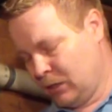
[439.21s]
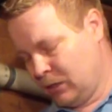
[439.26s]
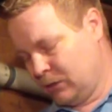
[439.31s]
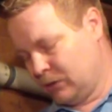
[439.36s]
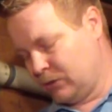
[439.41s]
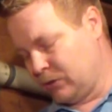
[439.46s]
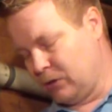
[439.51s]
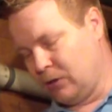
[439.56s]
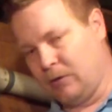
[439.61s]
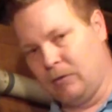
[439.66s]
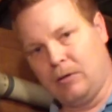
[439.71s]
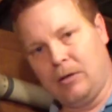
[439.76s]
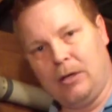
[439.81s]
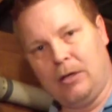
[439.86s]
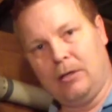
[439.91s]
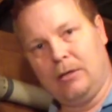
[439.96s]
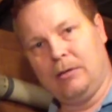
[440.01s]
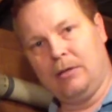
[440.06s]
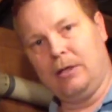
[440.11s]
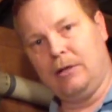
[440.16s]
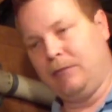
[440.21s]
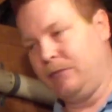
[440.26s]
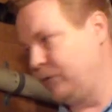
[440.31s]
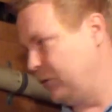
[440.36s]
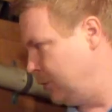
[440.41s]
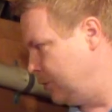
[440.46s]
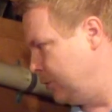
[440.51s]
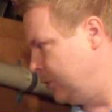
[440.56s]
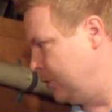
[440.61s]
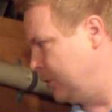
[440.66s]
So if
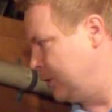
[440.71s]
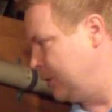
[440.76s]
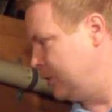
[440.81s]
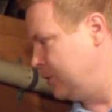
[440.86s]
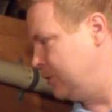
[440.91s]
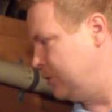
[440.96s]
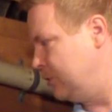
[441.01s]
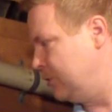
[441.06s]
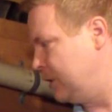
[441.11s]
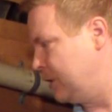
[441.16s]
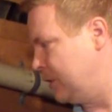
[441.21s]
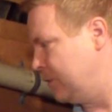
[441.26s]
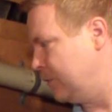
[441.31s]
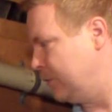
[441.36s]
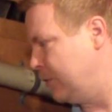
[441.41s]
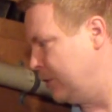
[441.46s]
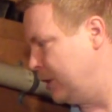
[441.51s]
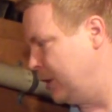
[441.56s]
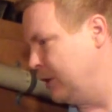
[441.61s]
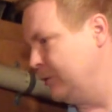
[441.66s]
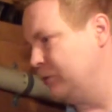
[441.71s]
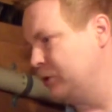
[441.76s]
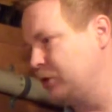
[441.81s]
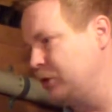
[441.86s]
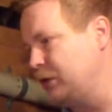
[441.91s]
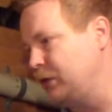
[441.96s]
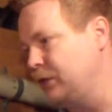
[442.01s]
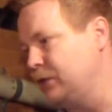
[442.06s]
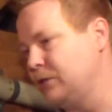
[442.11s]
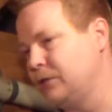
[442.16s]
you're looking to convert any
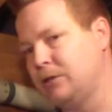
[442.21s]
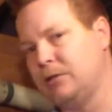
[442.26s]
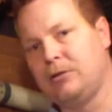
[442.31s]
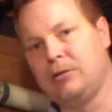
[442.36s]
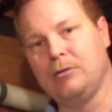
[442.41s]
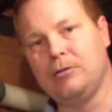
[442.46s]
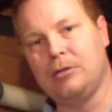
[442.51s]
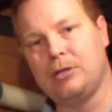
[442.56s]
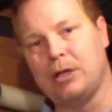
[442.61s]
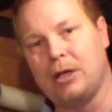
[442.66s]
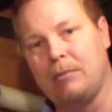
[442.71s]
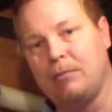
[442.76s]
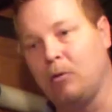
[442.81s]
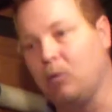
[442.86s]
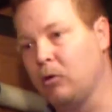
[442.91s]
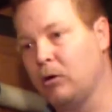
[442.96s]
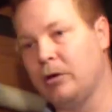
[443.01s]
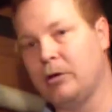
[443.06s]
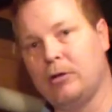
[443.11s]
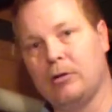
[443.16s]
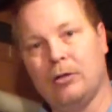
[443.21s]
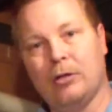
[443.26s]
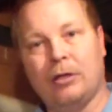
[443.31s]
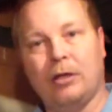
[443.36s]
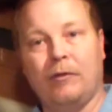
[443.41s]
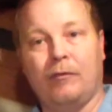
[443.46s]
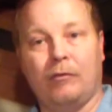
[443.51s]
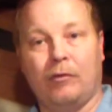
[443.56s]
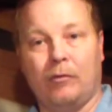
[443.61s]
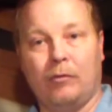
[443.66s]
machines to 2-step, or you're
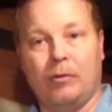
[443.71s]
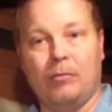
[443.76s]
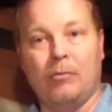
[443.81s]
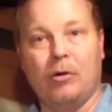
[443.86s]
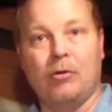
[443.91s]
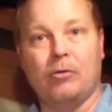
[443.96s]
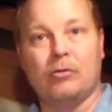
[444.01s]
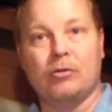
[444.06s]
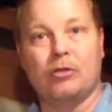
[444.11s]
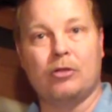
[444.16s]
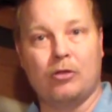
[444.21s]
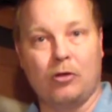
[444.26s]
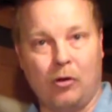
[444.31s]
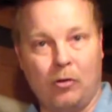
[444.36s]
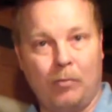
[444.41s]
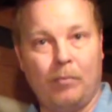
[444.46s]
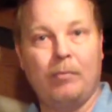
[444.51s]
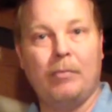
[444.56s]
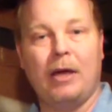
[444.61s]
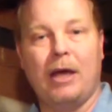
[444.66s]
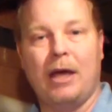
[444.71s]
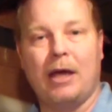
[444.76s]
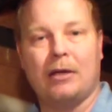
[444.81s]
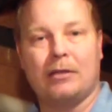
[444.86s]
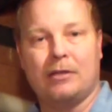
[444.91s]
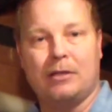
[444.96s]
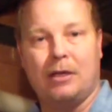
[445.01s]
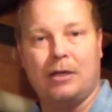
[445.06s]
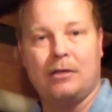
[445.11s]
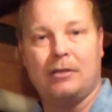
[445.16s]
looking for remote soap
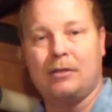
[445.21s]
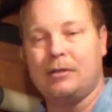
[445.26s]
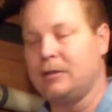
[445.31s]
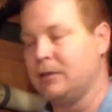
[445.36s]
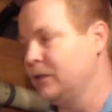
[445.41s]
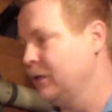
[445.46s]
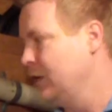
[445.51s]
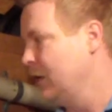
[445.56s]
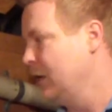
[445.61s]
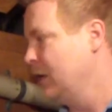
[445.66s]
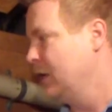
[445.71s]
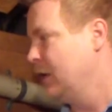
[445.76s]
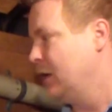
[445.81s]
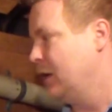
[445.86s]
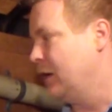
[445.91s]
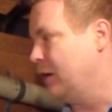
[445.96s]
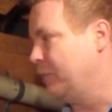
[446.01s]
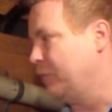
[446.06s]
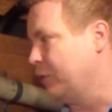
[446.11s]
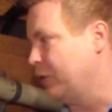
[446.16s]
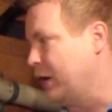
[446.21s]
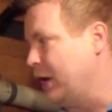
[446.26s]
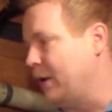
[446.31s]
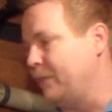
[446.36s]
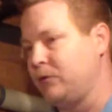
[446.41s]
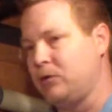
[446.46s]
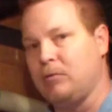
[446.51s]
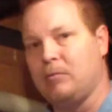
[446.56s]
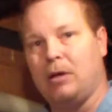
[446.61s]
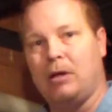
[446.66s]
access,
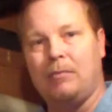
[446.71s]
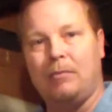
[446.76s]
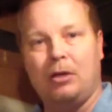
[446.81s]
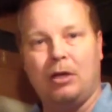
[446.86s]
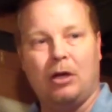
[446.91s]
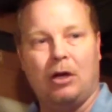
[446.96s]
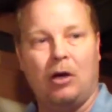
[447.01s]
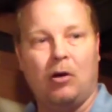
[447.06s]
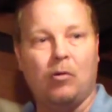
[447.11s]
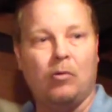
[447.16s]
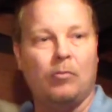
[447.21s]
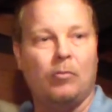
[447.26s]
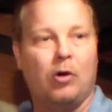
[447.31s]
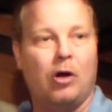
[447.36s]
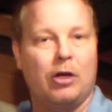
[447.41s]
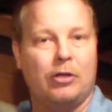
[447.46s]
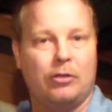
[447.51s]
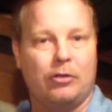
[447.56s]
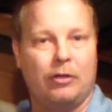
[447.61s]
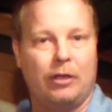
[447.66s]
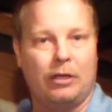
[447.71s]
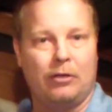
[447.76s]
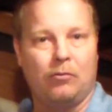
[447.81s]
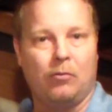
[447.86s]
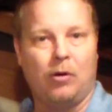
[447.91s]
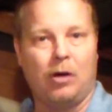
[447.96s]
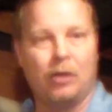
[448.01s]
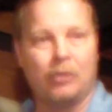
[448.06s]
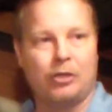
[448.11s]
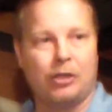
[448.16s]
perhaps you might be a home washer that's
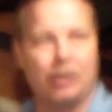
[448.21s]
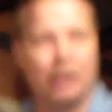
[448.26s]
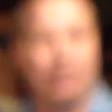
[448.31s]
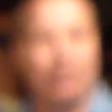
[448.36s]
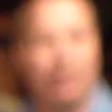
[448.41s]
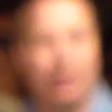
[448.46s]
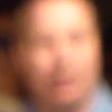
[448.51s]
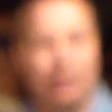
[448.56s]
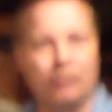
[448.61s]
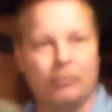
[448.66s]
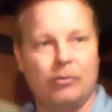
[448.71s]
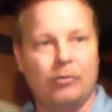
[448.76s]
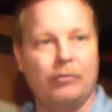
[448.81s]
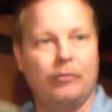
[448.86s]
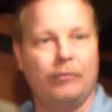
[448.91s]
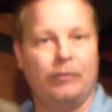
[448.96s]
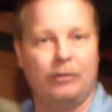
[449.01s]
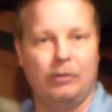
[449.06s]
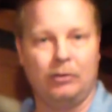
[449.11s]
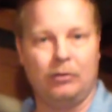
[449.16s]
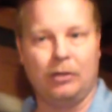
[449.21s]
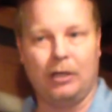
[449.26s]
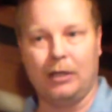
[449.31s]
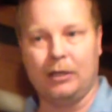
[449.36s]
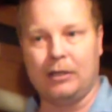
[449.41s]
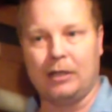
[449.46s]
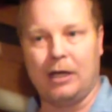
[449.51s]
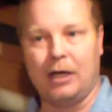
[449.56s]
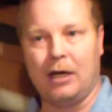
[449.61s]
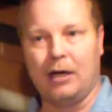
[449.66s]
washing up on a roof and you'd
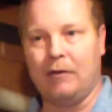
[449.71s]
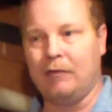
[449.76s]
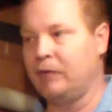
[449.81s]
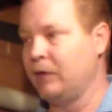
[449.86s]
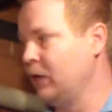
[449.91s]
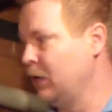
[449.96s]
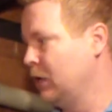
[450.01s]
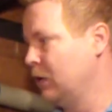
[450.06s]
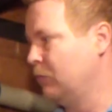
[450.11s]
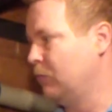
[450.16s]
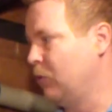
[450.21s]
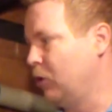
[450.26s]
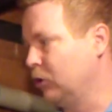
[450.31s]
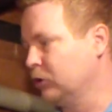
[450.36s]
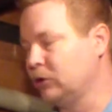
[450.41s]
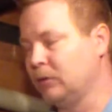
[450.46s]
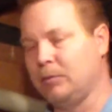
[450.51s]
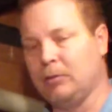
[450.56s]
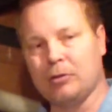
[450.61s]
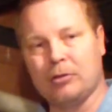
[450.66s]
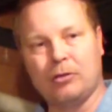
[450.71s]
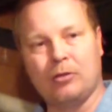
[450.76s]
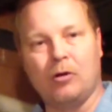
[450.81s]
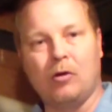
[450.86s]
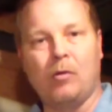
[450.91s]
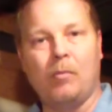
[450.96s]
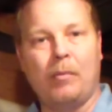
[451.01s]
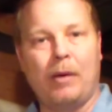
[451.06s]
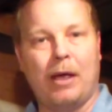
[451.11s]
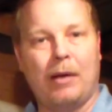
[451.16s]
like to have multiple
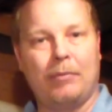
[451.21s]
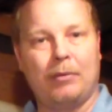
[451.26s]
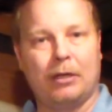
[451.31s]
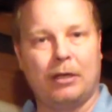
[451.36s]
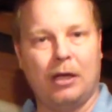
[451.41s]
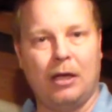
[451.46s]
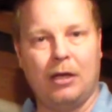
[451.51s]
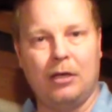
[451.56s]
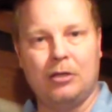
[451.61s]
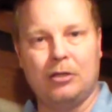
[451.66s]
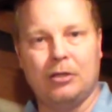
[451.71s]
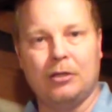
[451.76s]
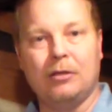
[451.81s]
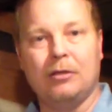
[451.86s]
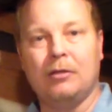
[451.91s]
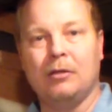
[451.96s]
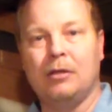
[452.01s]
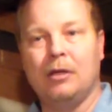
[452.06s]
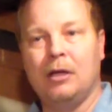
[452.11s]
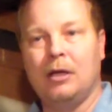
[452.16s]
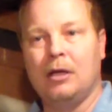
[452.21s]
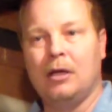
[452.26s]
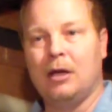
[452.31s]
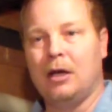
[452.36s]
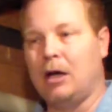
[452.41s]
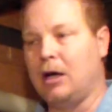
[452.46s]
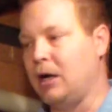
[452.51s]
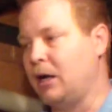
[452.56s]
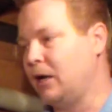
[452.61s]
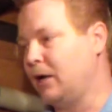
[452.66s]
soap application,
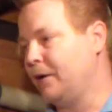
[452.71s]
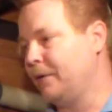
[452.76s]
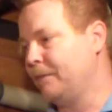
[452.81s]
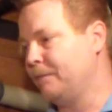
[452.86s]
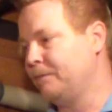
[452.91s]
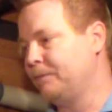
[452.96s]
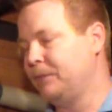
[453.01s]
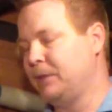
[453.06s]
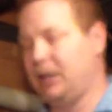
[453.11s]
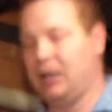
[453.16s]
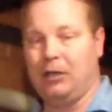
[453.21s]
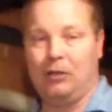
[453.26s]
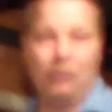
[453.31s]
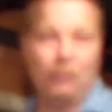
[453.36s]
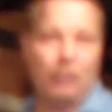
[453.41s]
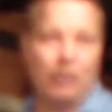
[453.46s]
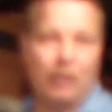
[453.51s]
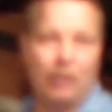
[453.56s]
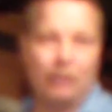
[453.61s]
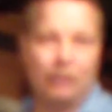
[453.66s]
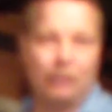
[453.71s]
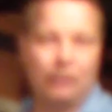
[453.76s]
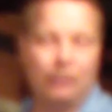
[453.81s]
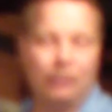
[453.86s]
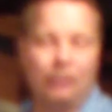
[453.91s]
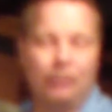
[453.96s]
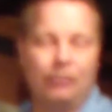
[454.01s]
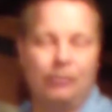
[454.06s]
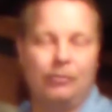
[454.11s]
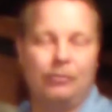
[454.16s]
and you want
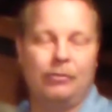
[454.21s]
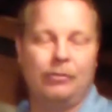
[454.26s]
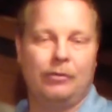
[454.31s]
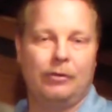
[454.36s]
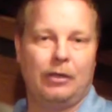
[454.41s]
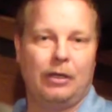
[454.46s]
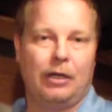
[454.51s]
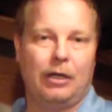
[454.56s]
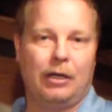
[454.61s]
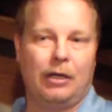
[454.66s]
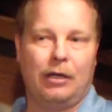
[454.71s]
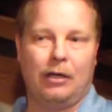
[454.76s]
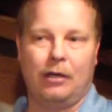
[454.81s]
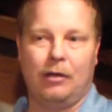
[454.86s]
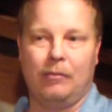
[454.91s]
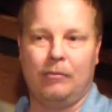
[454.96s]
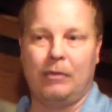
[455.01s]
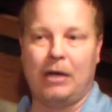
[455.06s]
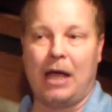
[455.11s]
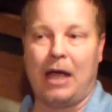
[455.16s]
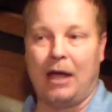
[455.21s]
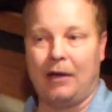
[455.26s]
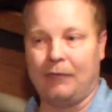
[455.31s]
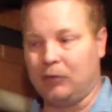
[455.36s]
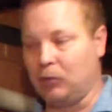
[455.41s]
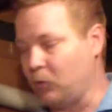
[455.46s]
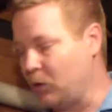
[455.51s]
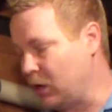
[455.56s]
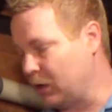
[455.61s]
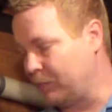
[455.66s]
to not have
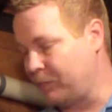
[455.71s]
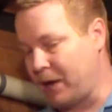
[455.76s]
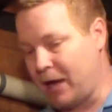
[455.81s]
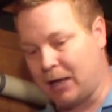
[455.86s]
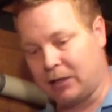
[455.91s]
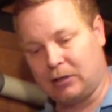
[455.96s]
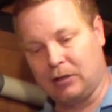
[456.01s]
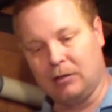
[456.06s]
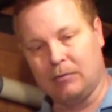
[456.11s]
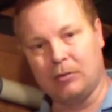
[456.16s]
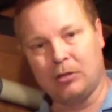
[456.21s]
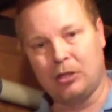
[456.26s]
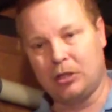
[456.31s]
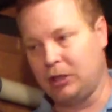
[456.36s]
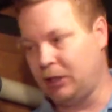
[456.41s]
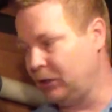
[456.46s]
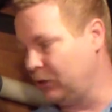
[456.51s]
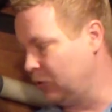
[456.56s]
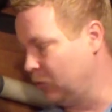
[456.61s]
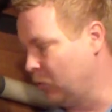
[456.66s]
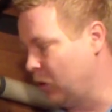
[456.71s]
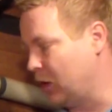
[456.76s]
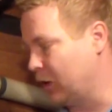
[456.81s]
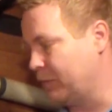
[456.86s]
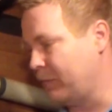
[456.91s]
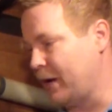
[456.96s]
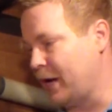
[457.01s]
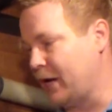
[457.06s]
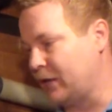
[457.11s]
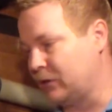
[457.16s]
to walk back to the machine or walk
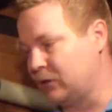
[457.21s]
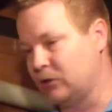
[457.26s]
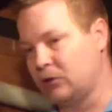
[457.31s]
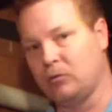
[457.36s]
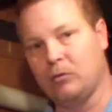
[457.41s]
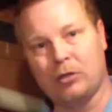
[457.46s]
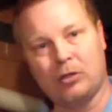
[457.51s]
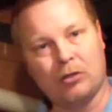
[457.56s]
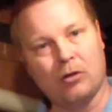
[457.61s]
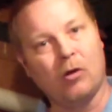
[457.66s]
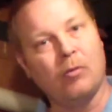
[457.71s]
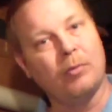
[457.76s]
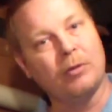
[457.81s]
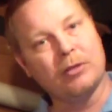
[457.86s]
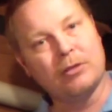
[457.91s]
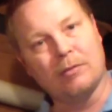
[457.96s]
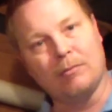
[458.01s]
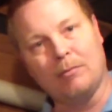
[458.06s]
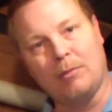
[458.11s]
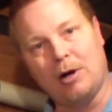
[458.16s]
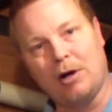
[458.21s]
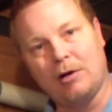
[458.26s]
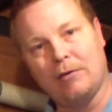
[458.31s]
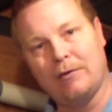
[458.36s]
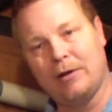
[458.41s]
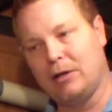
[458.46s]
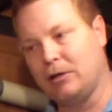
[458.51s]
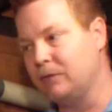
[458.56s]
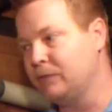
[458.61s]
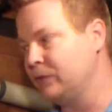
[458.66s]
back to switch to open some ball
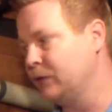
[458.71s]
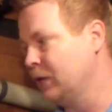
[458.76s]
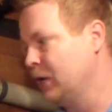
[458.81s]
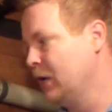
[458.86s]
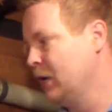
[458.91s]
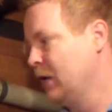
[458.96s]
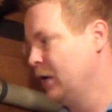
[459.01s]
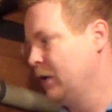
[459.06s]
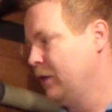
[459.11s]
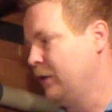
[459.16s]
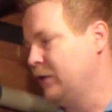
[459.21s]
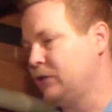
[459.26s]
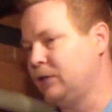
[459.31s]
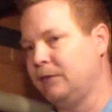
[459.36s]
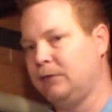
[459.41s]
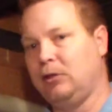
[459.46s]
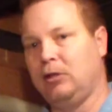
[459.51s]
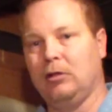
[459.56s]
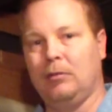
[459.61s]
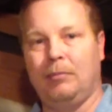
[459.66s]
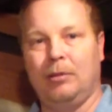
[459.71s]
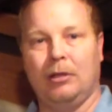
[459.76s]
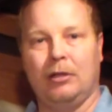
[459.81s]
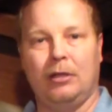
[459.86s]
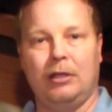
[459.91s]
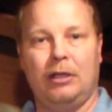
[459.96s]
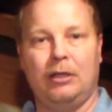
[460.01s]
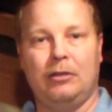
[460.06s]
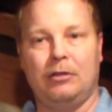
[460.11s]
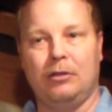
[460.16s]
valves. This gives you the
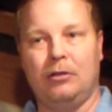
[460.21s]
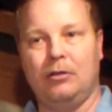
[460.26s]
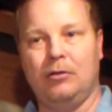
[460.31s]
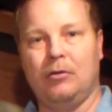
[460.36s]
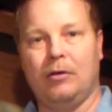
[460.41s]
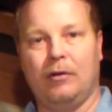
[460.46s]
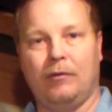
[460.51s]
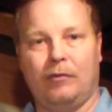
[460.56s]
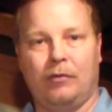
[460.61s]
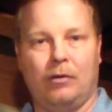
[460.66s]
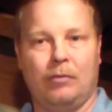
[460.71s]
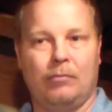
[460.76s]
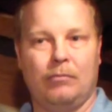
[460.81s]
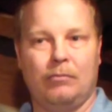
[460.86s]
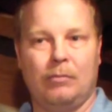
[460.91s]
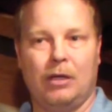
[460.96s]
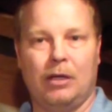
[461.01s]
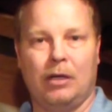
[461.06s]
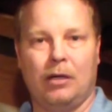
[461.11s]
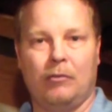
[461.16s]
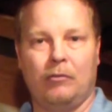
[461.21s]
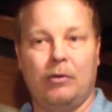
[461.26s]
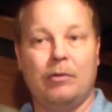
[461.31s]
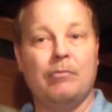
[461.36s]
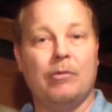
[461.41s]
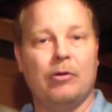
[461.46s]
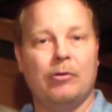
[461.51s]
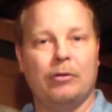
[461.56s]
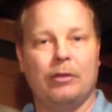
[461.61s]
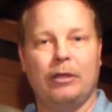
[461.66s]
ability to do it from
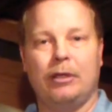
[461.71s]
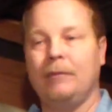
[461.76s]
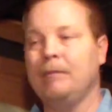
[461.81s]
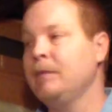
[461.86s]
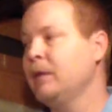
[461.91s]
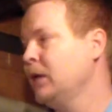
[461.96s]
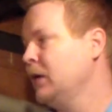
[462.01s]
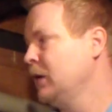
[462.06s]
remotely.